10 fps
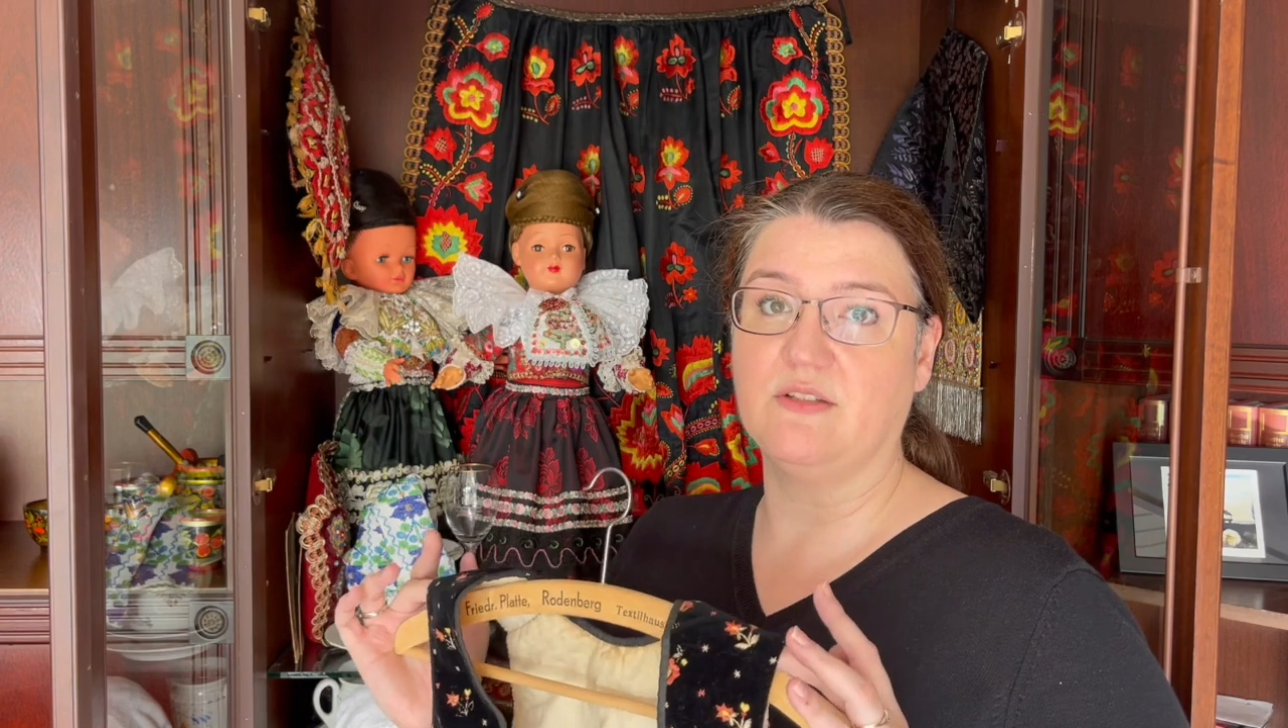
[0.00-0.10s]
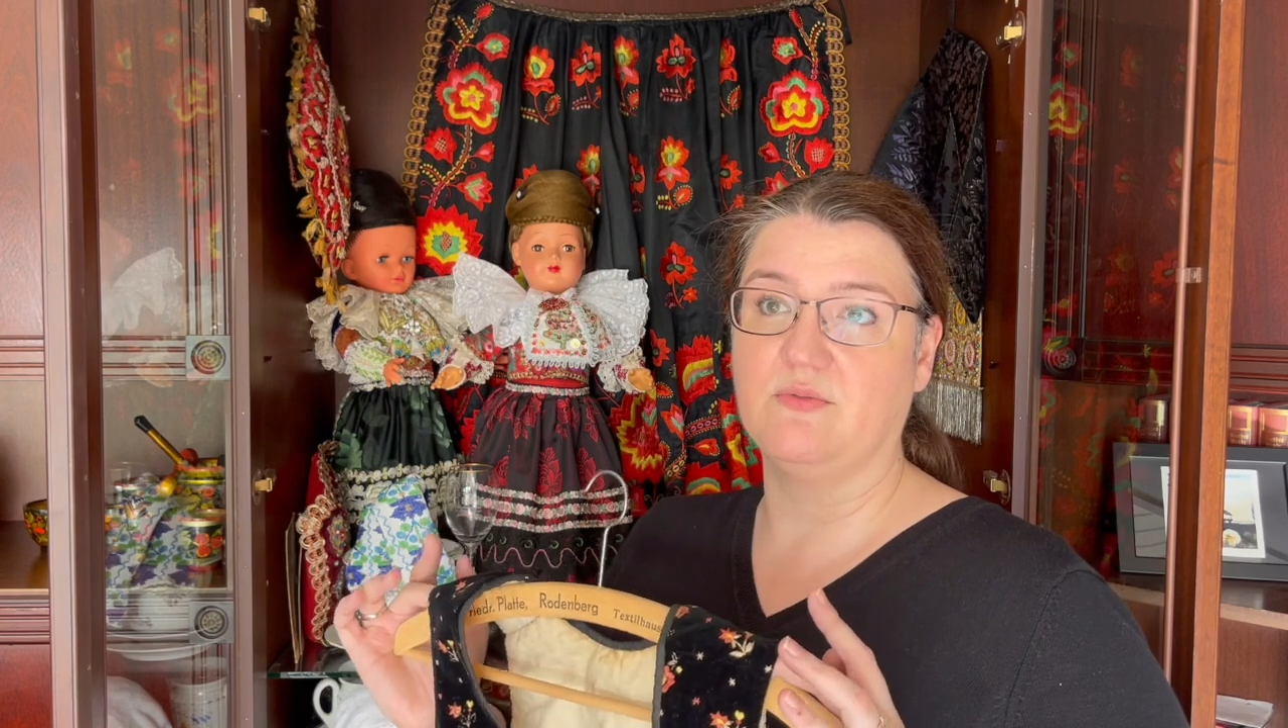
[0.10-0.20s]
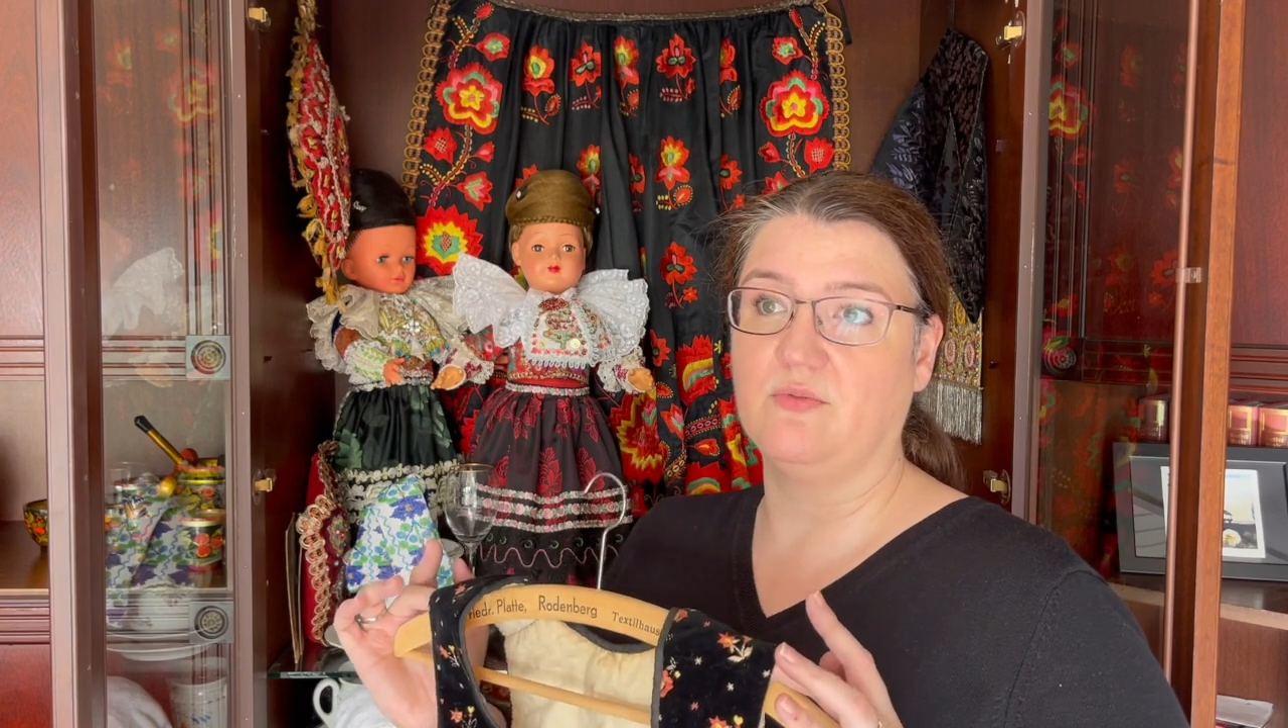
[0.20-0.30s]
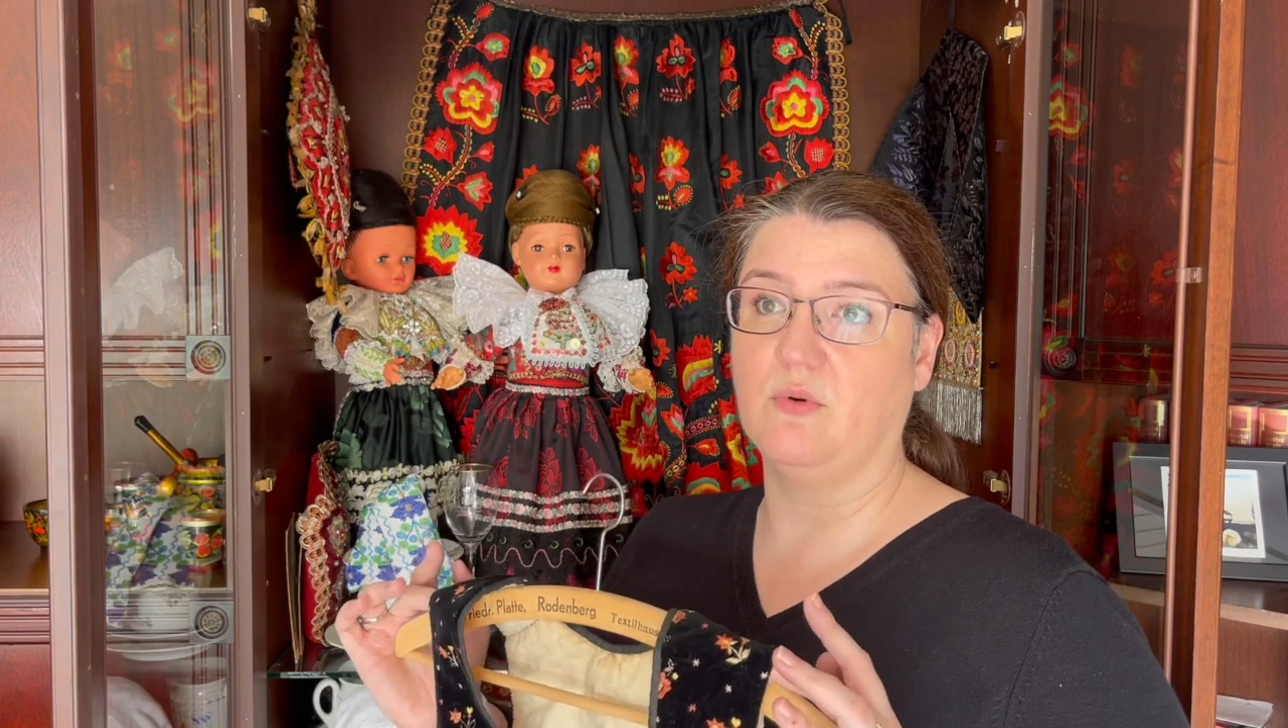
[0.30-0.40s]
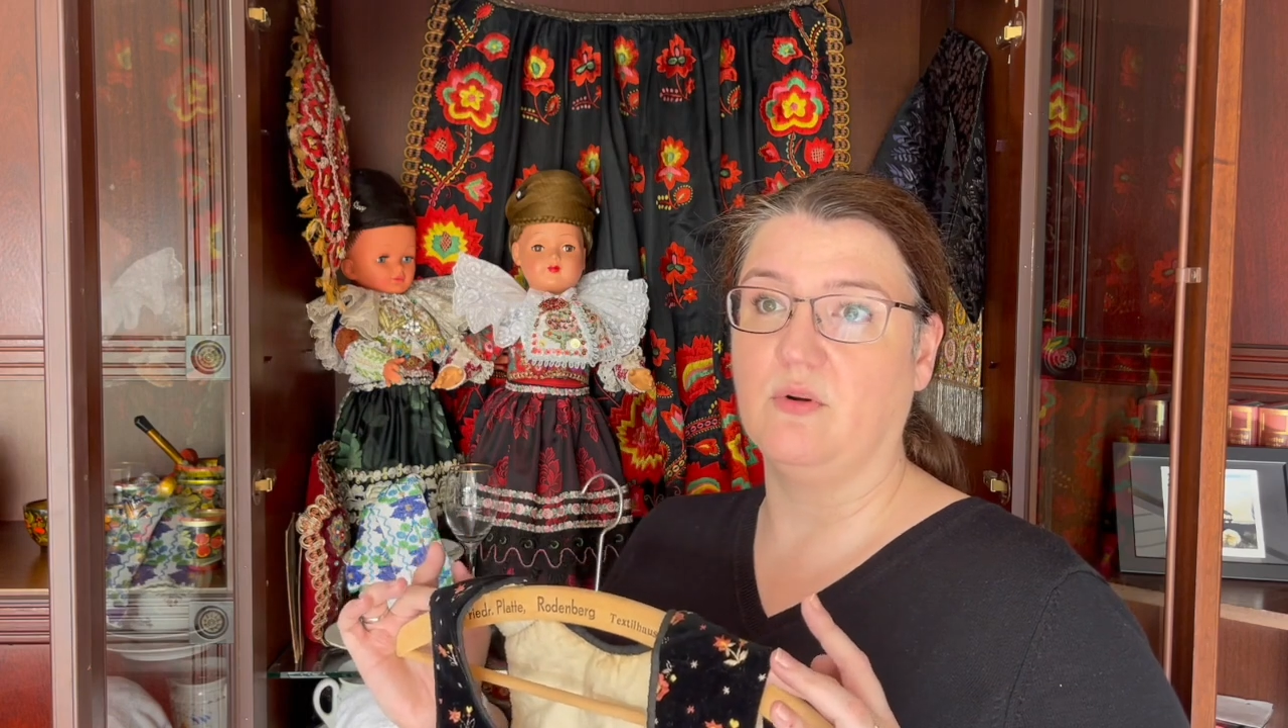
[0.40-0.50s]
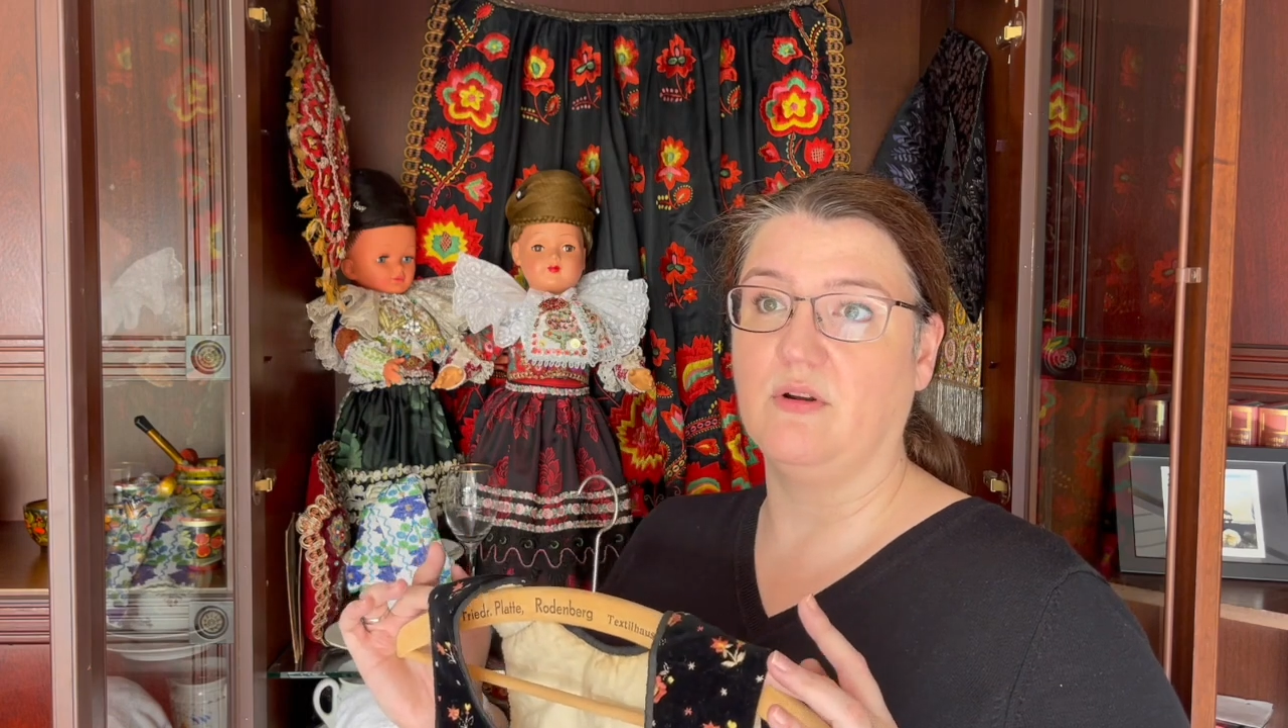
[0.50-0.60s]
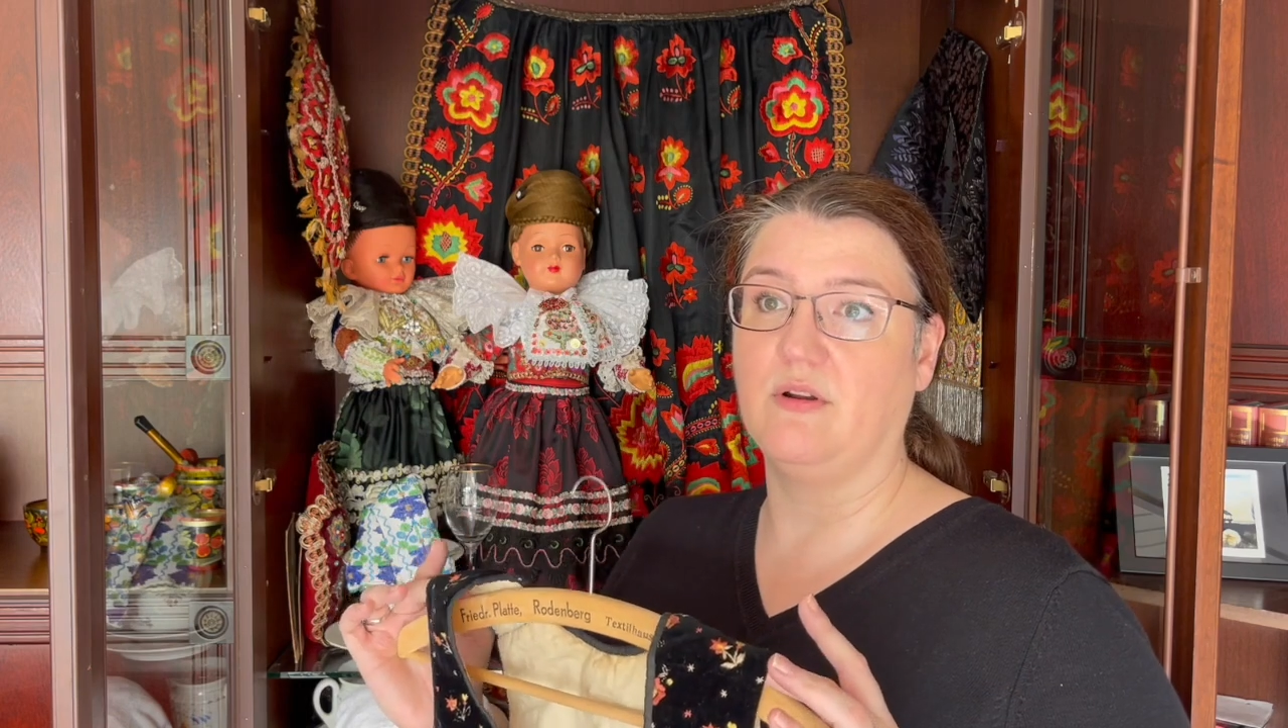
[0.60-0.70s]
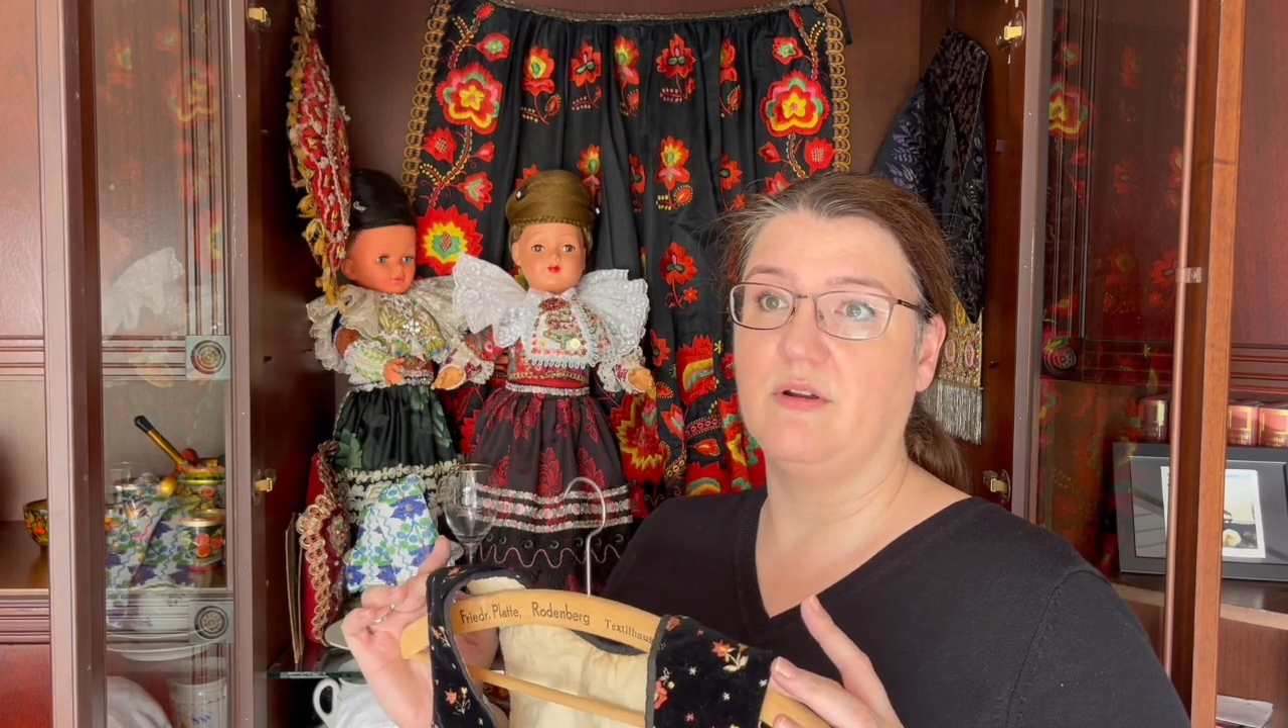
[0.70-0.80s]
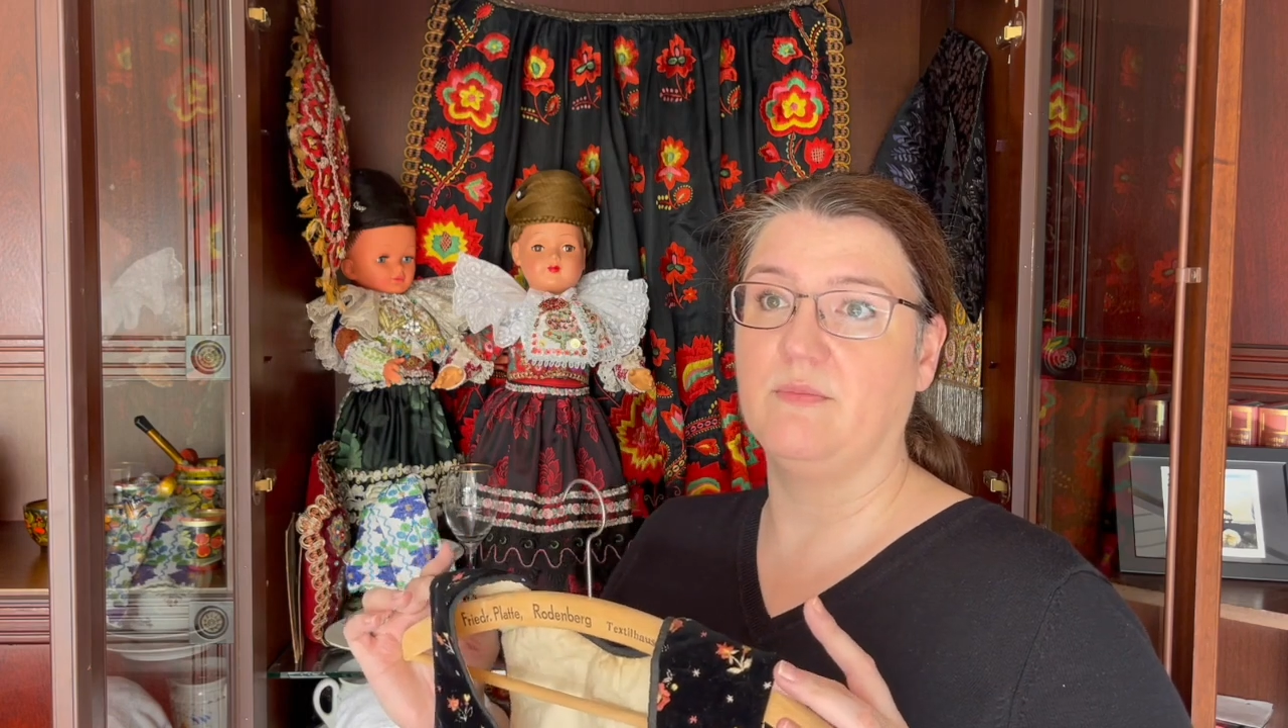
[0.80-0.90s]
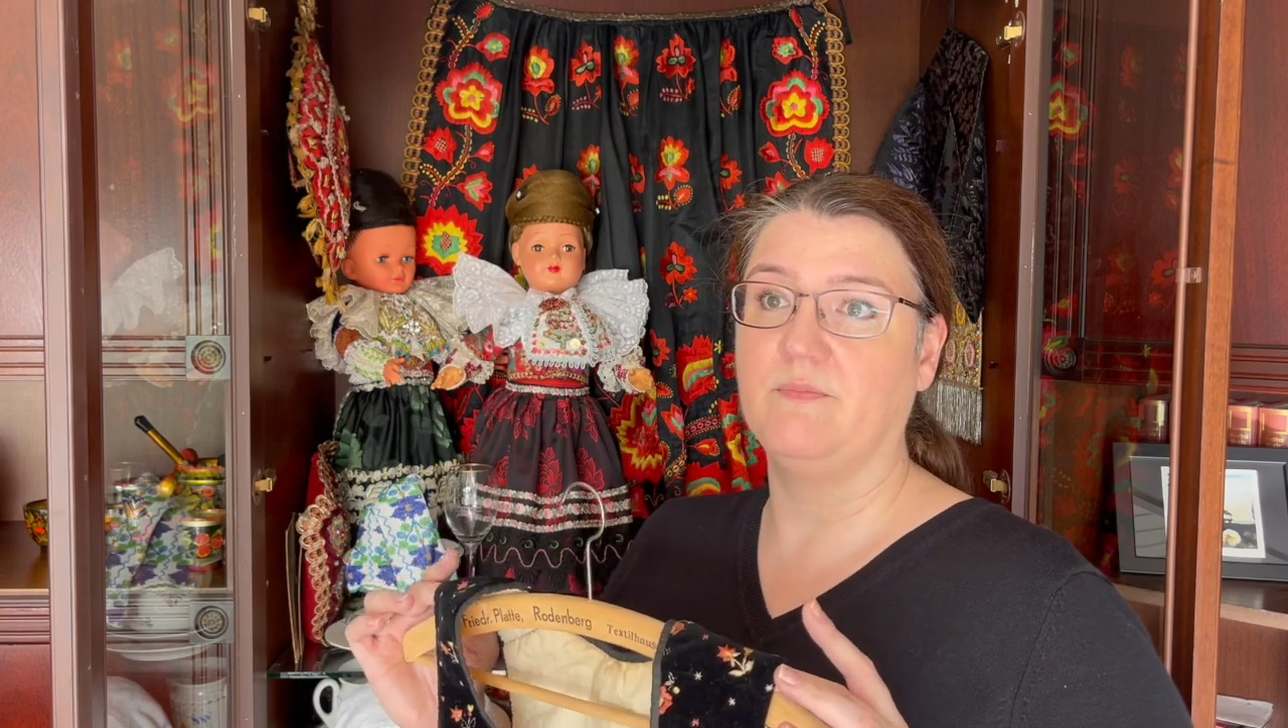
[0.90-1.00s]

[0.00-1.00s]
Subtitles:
for